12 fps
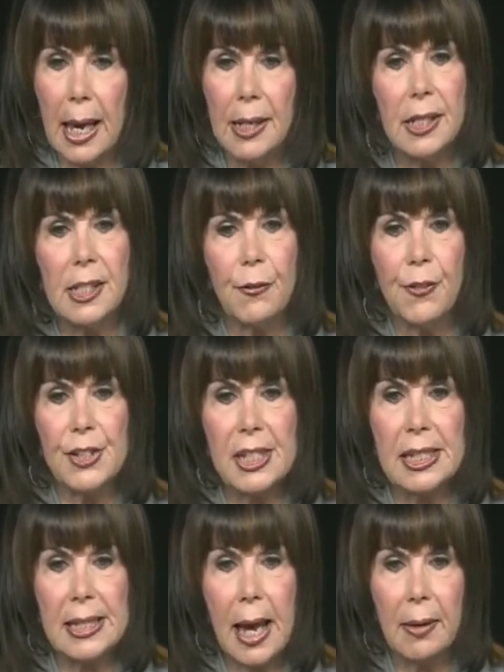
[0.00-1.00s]
different
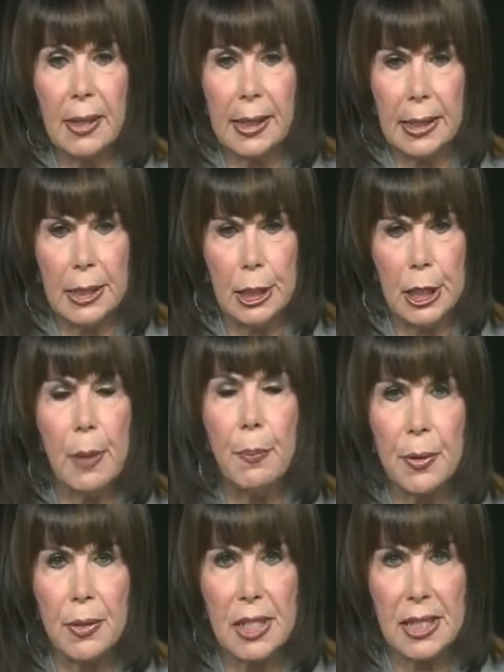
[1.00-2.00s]
sound, like a
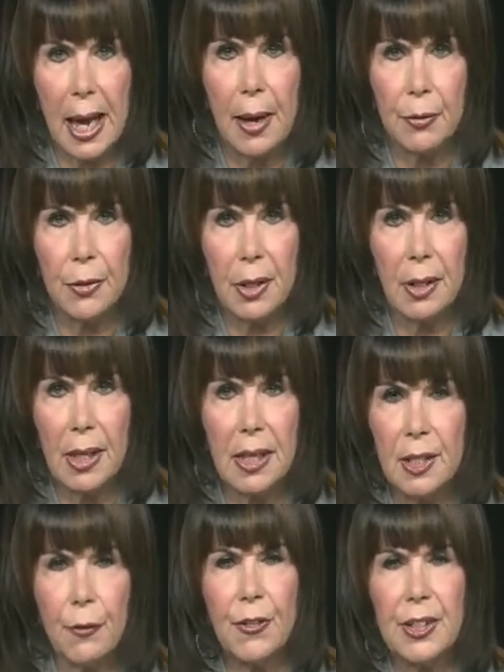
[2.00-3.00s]
deeper sound, a
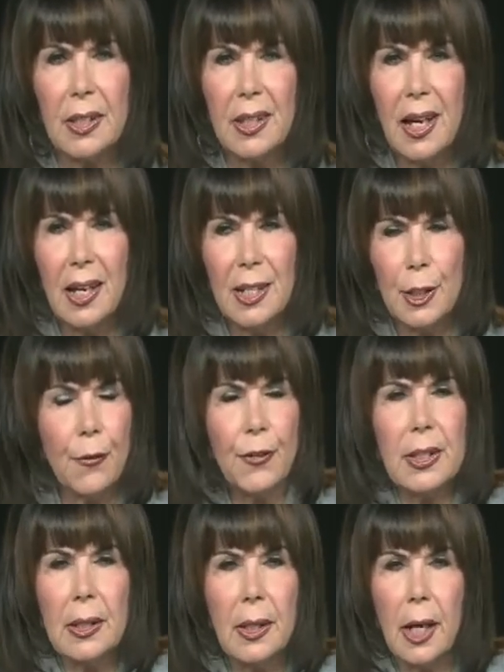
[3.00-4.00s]

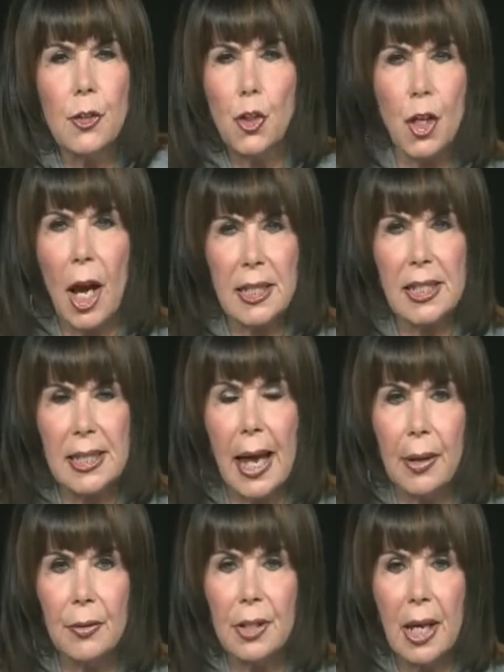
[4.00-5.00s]
different gunshot
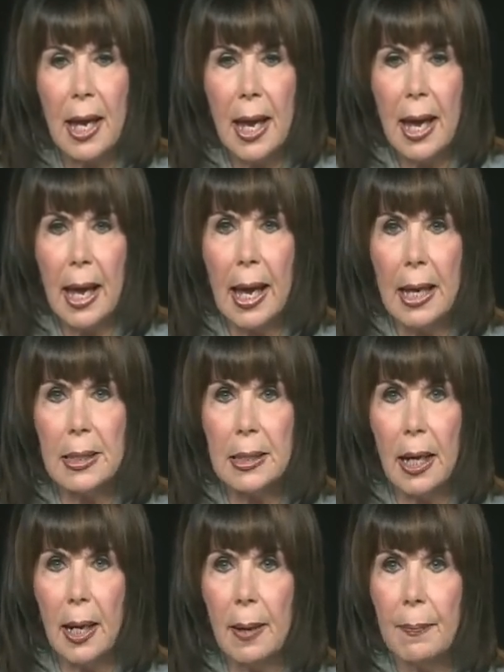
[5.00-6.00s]
sound. And
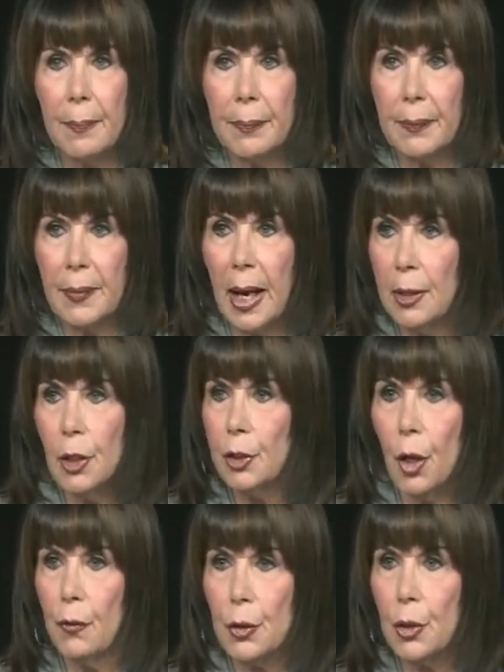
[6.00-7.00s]
I looked
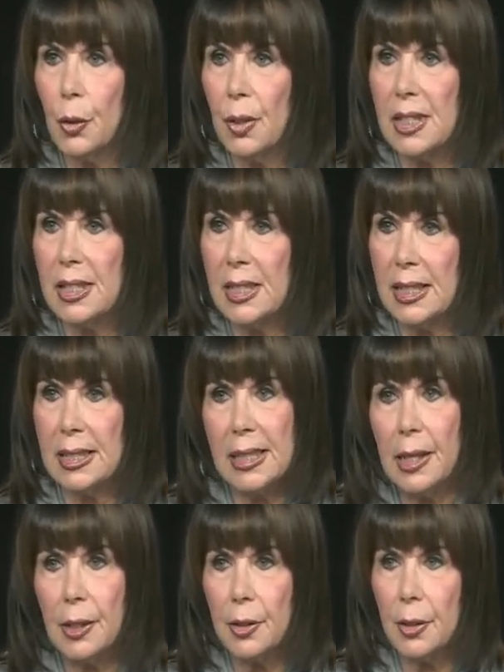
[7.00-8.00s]
over towards the
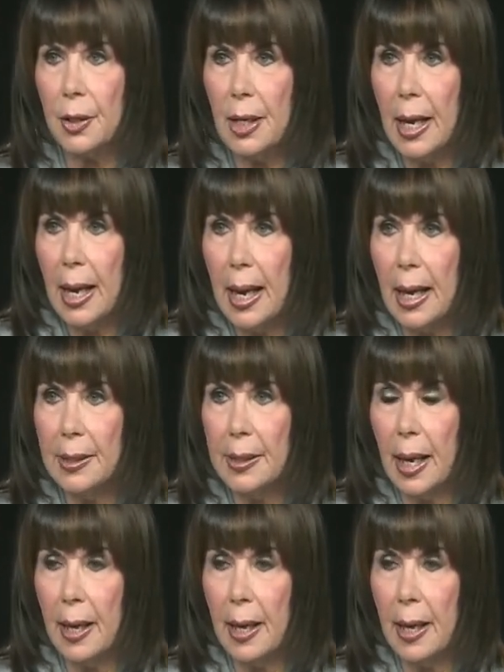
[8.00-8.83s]
senator, and